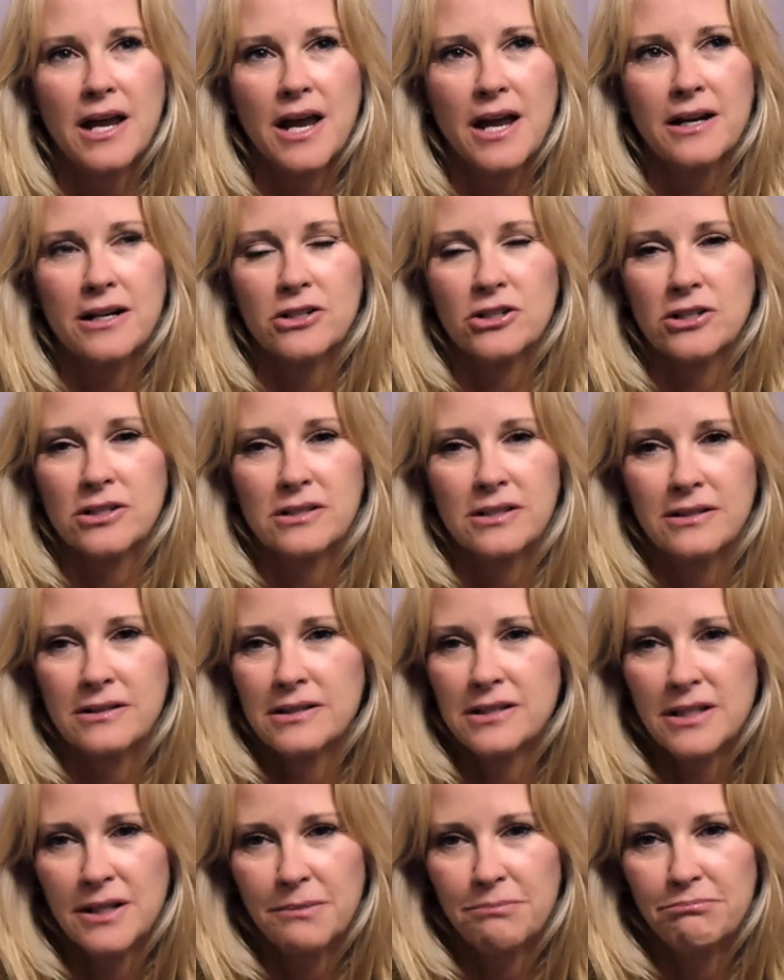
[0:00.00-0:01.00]
and it just didn't
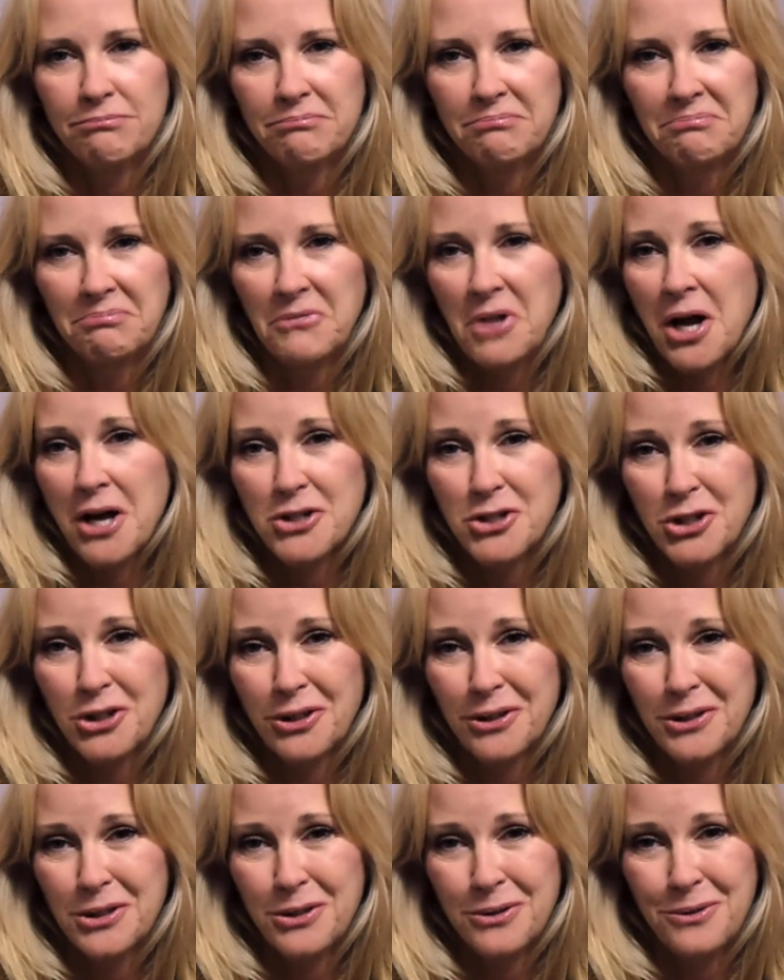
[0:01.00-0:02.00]
seem
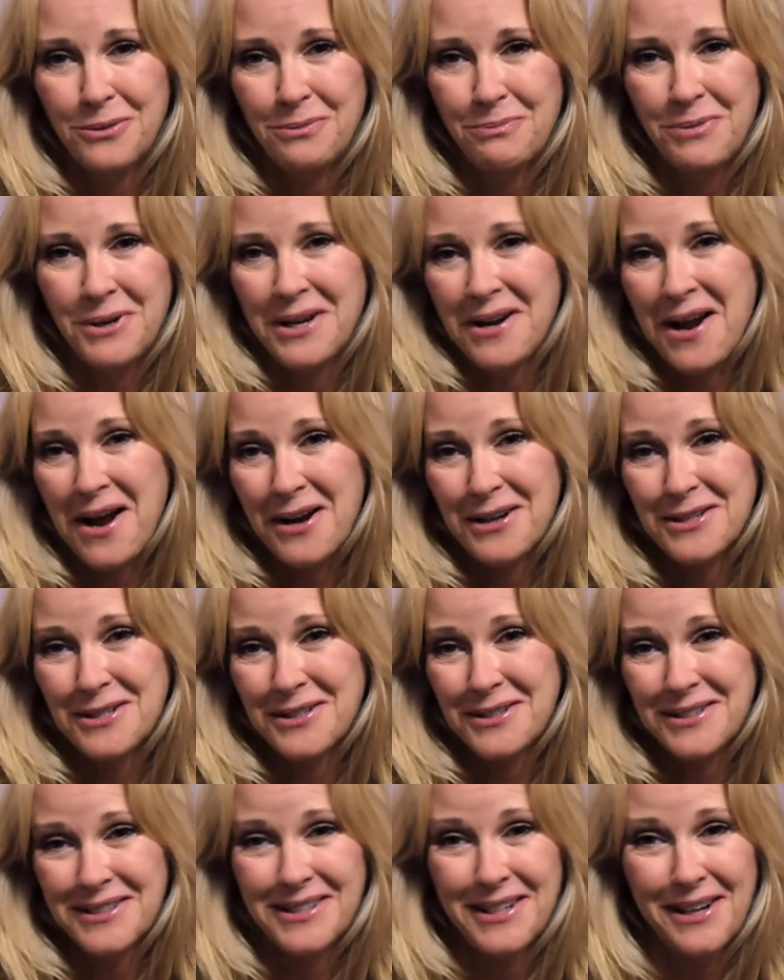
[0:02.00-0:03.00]
logical to be an
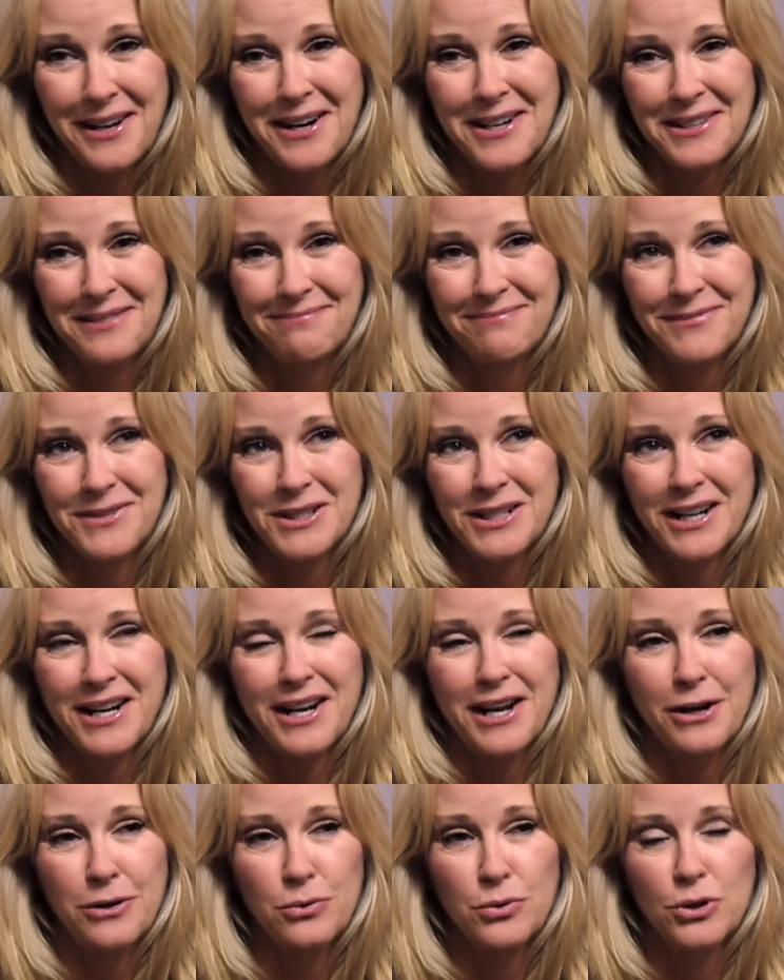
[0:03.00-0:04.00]
actor. It's like I was going
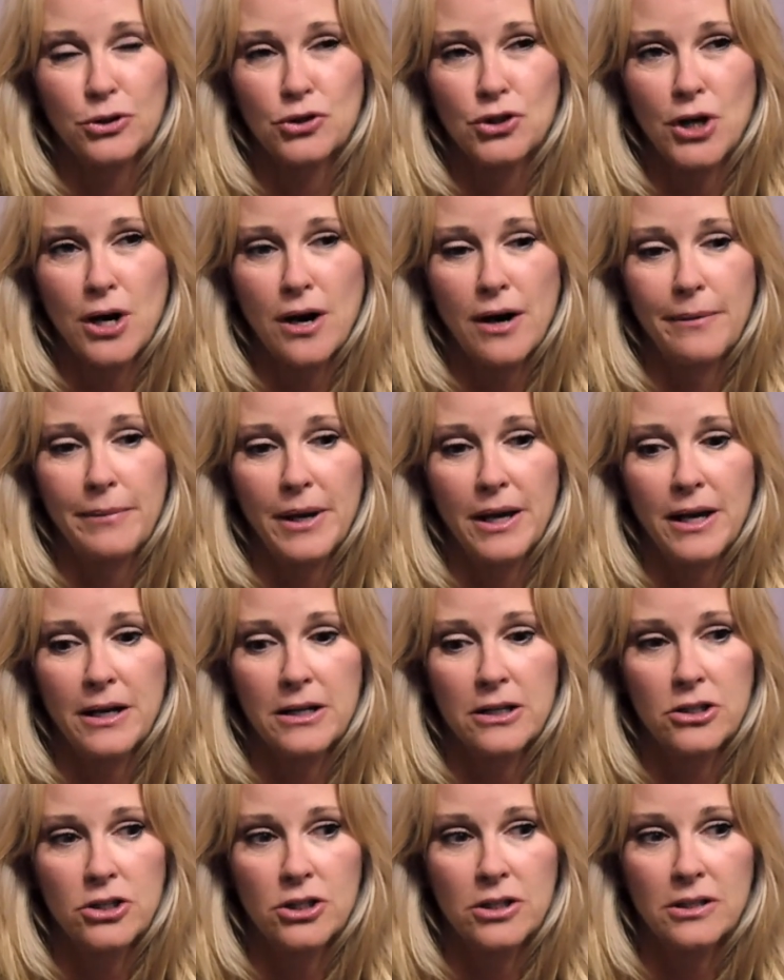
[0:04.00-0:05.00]
to get a real job,
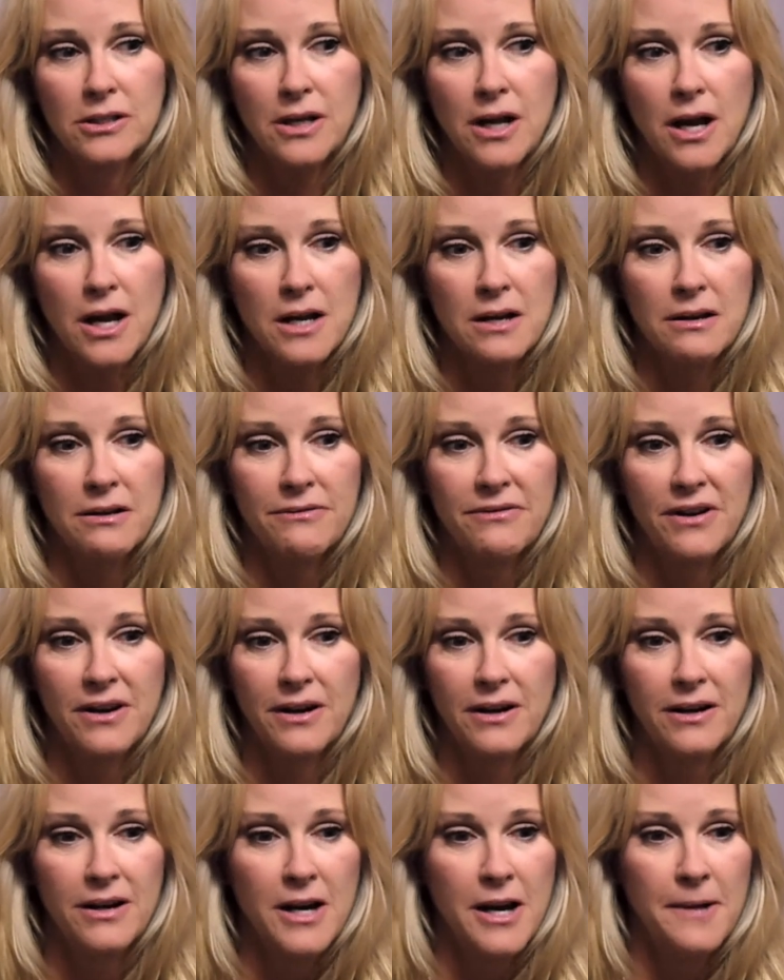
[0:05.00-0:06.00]
and it just kind of,
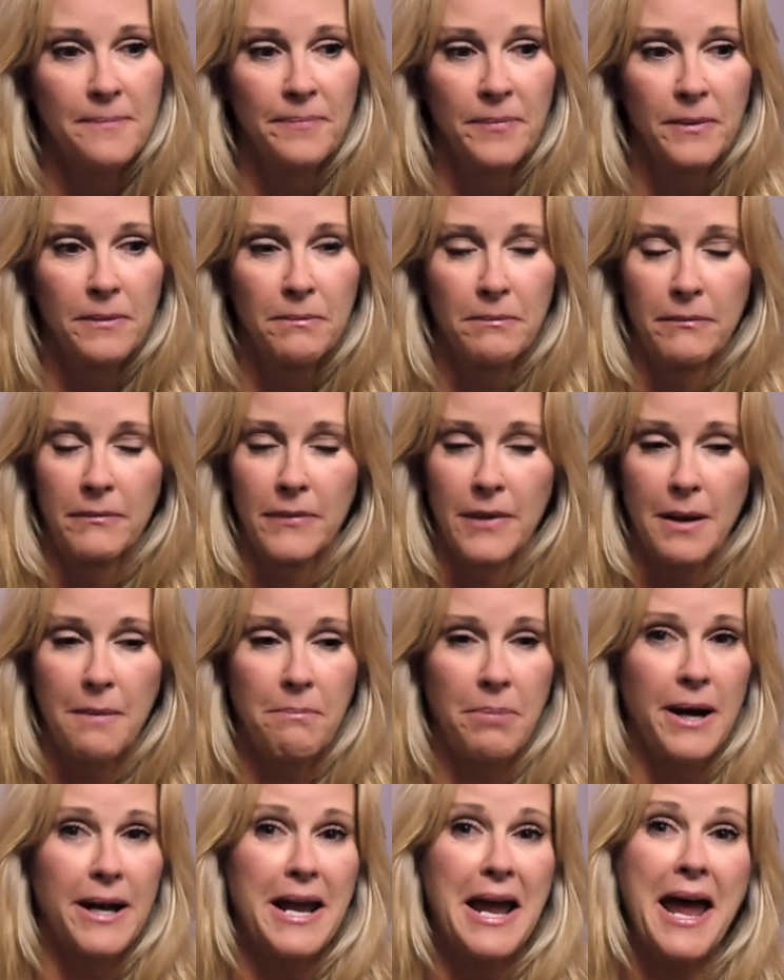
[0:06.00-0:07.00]

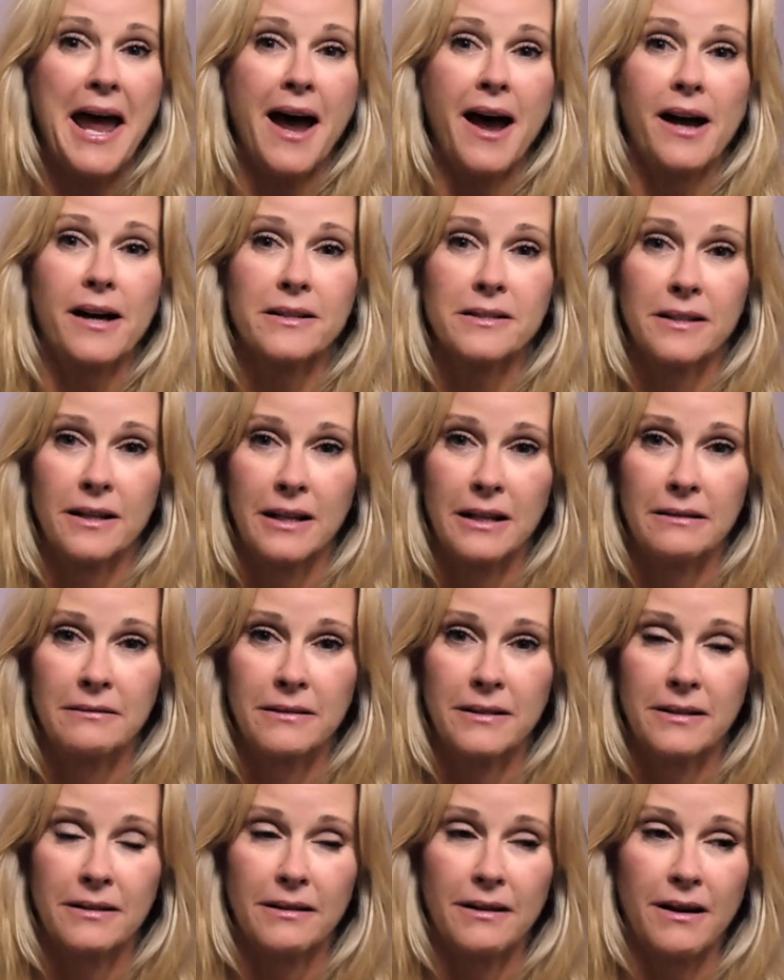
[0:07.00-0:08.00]
by
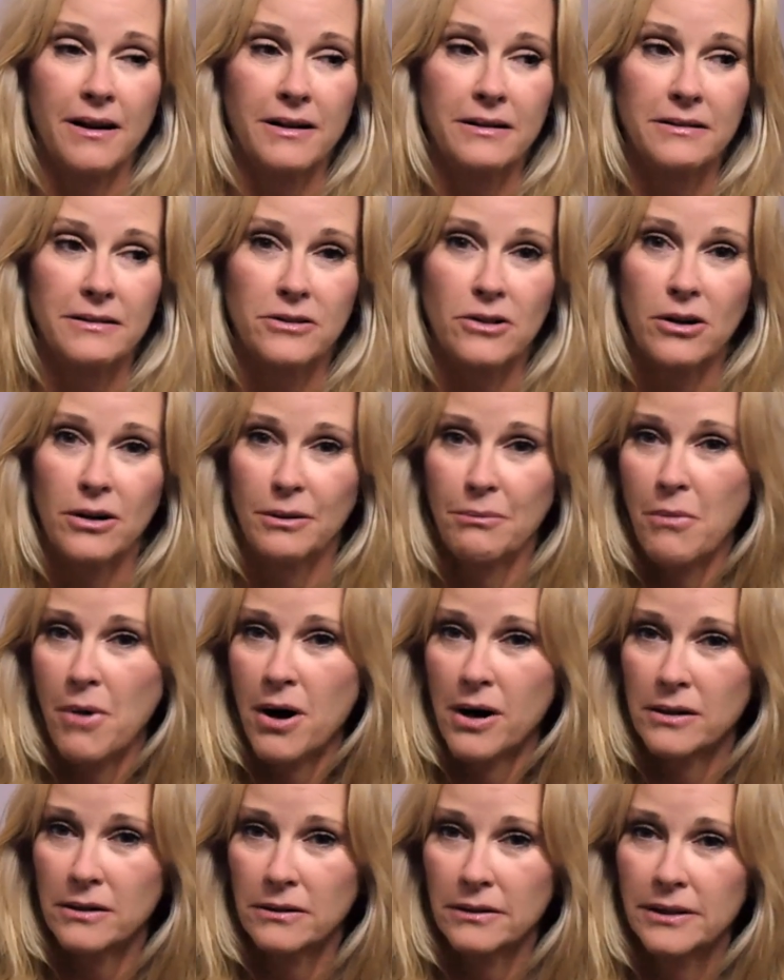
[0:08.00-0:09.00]
accident, I started
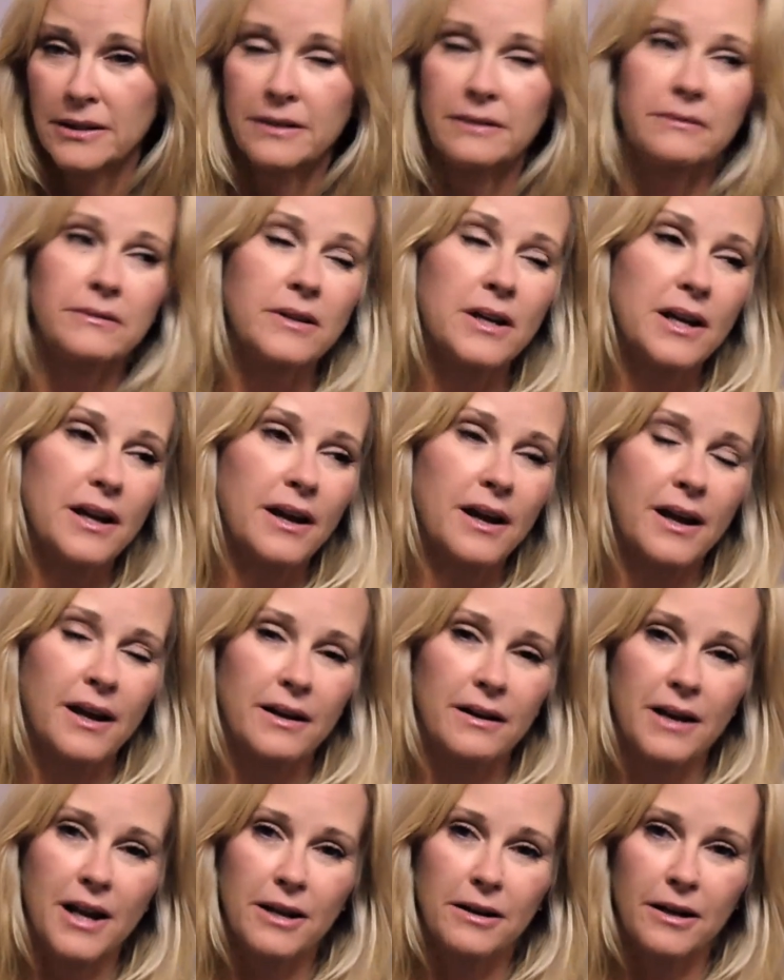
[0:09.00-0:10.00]
modeling
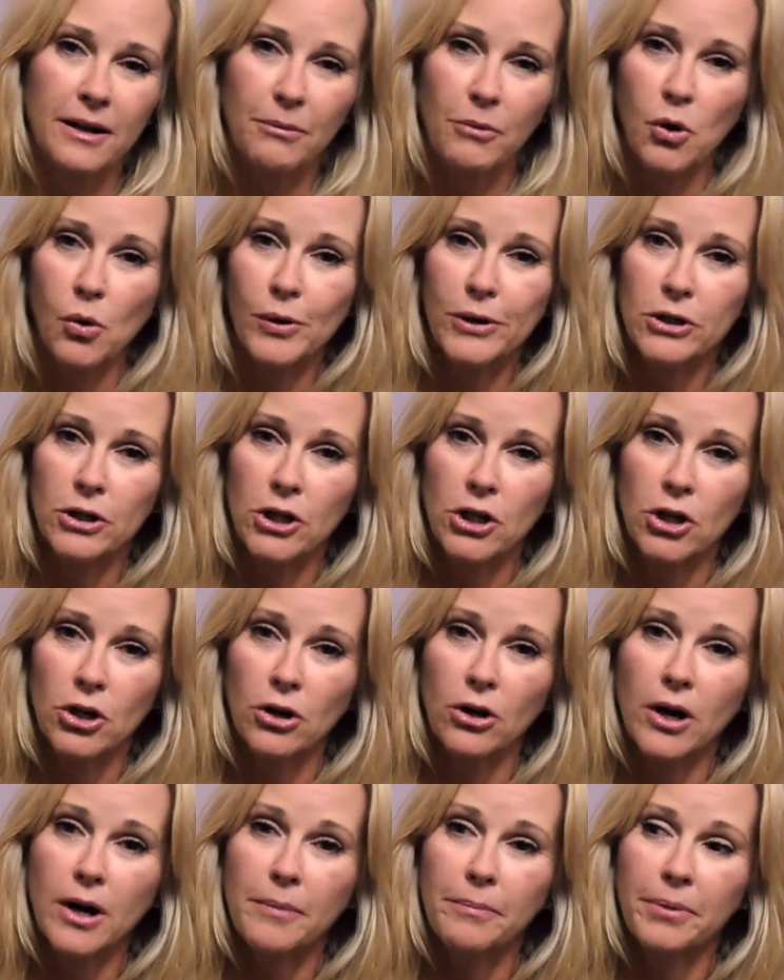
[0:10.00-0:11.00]
and ended up going to
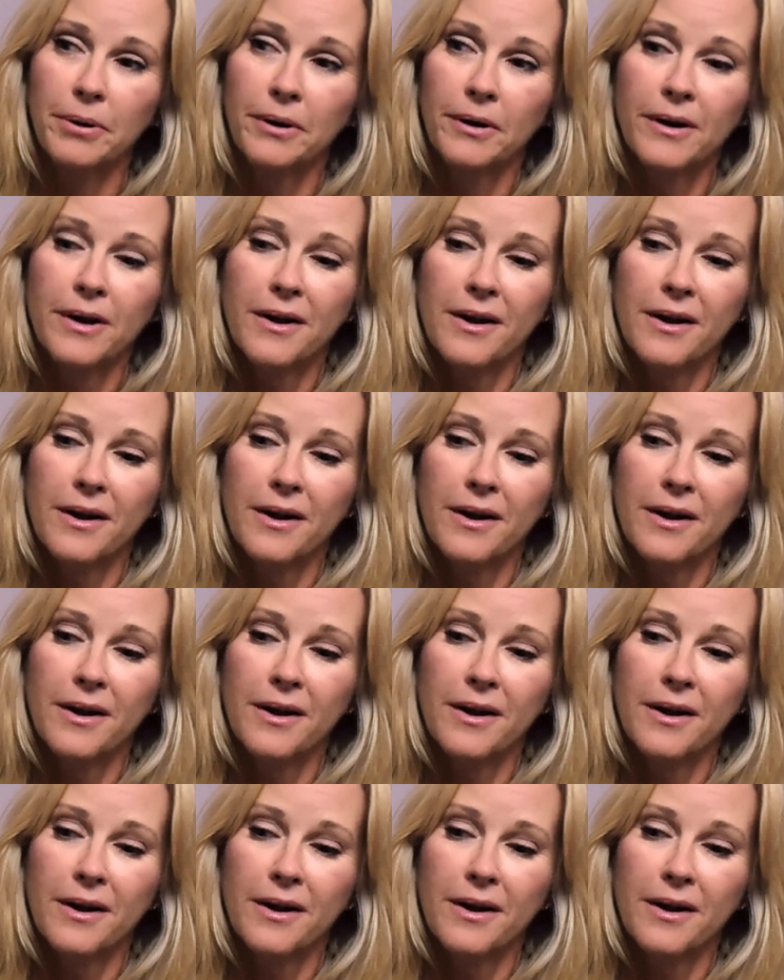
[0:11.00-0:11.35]
Europe,